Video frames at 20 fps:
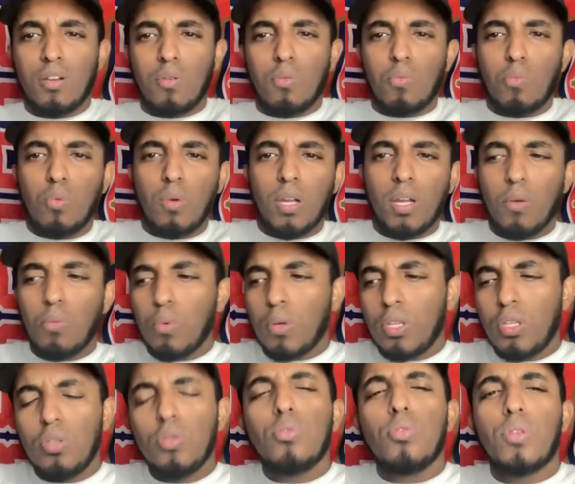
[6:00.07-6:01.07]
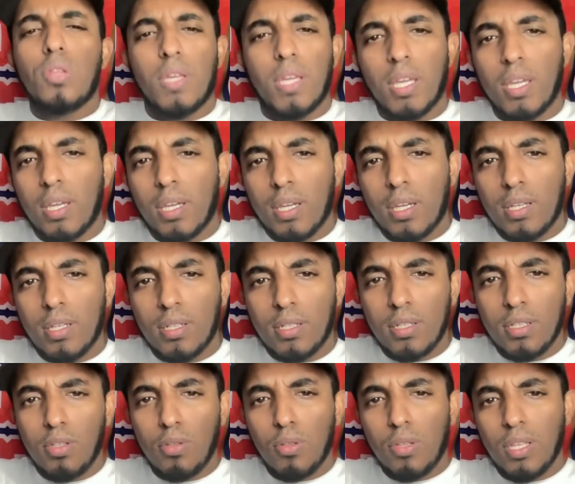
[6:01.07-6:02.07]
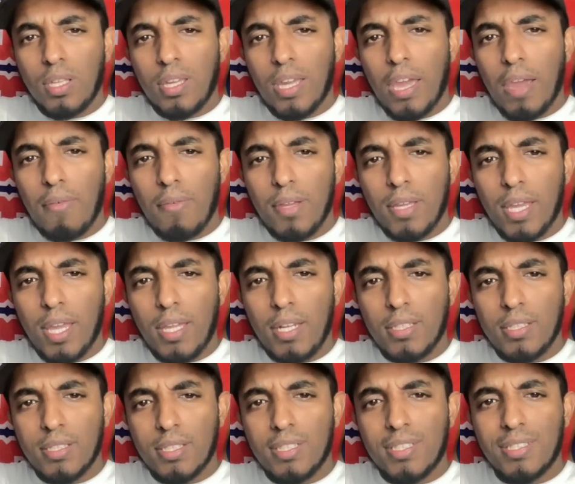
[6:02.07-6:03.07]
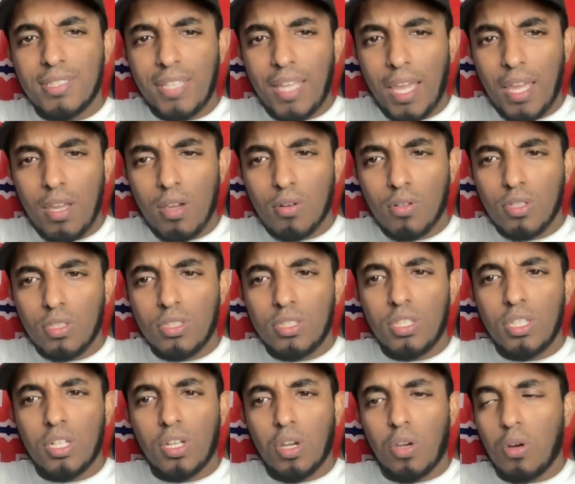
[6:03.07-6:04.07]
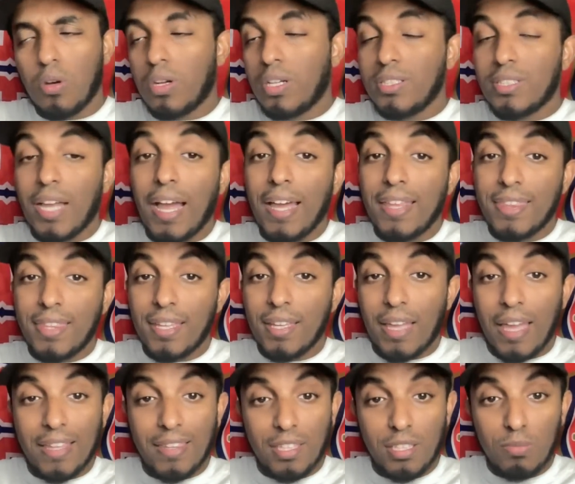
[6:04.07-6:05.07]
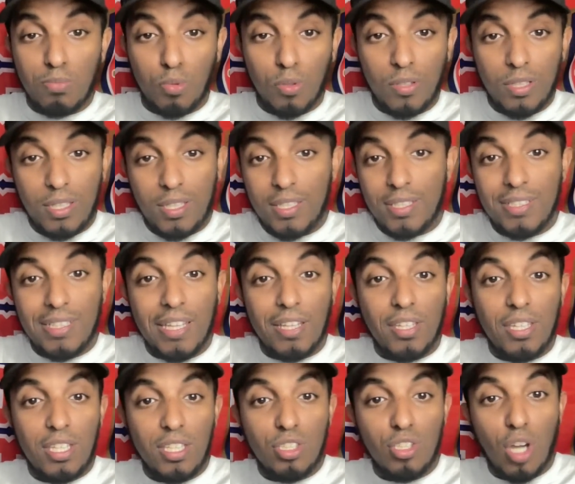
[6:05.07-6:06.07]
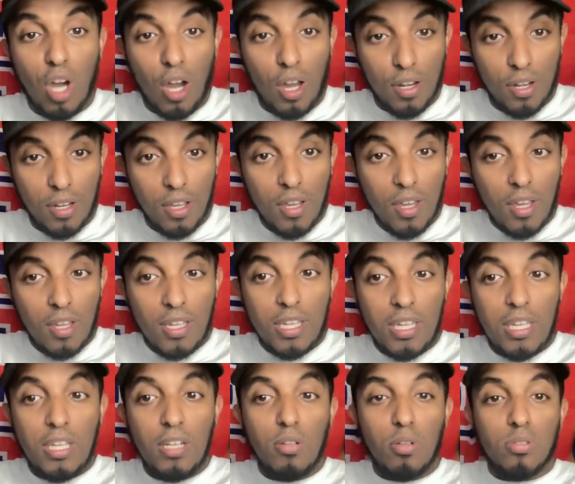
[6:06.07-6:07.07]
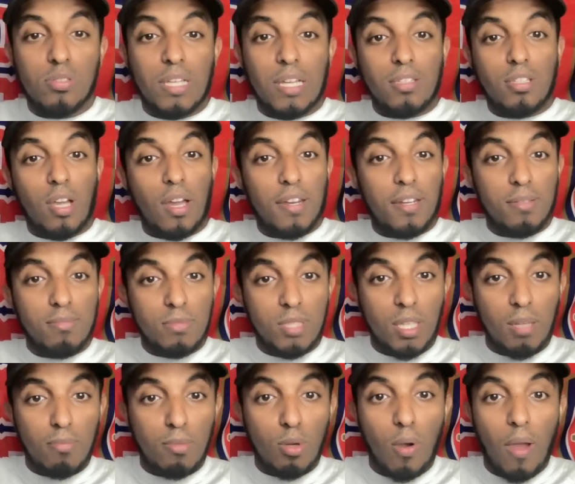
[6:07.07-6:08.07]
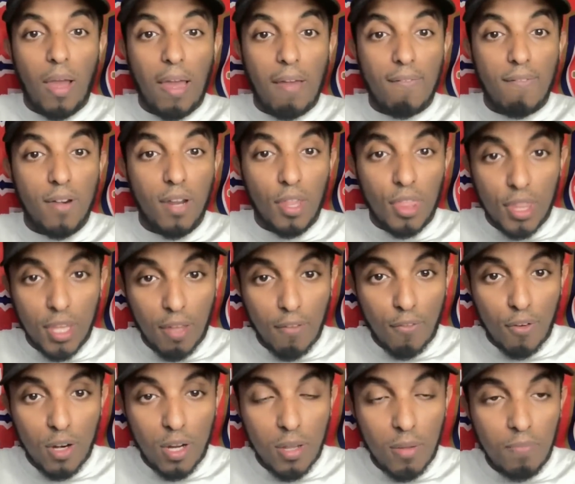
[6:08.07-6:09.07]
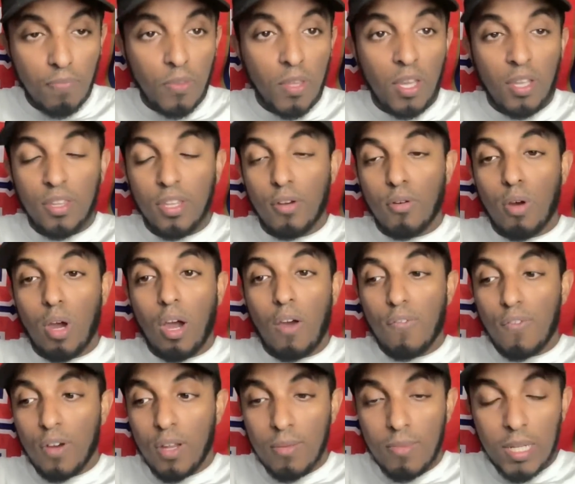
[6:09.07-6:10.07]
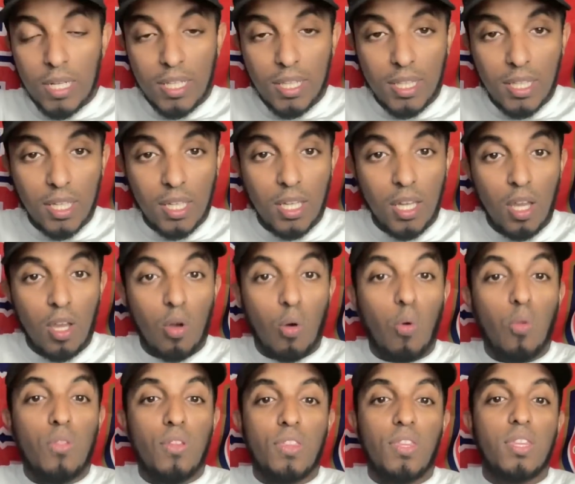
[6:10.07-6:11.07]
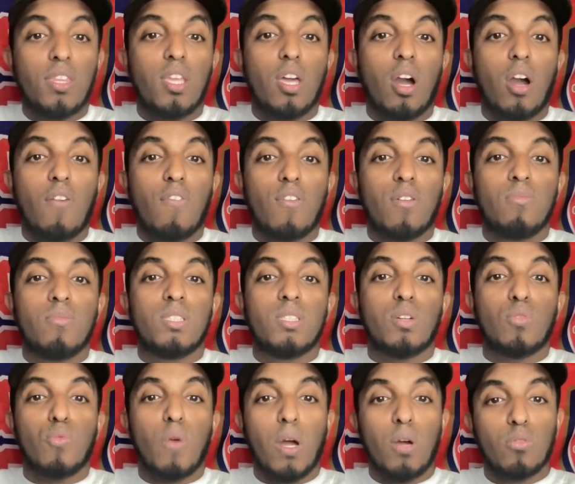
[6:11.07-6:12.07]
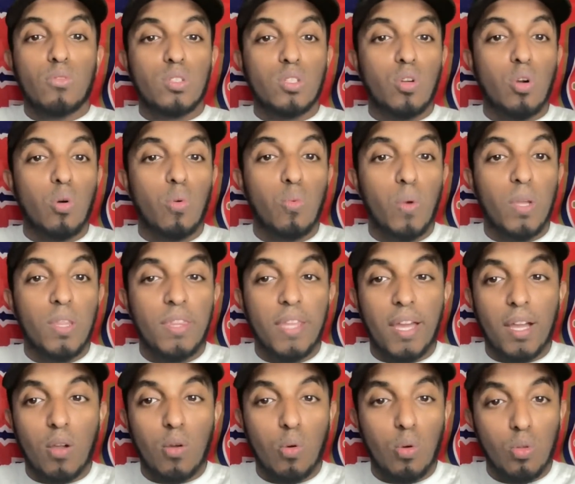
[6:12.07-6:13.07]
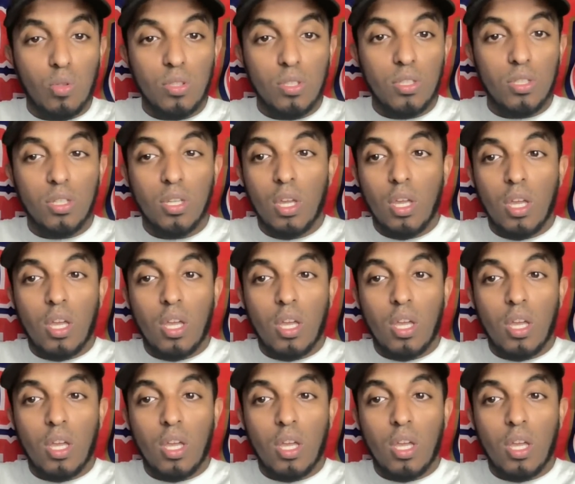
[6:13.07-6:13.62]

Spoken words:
what do you think? Do you think Harry Kane is going to stay, or is he going to go? Because I think at this point he's gone. He knows that Tottenham team don't have nothing for him. They don't offer him anything. Only thing they offer him is a route to go win that golden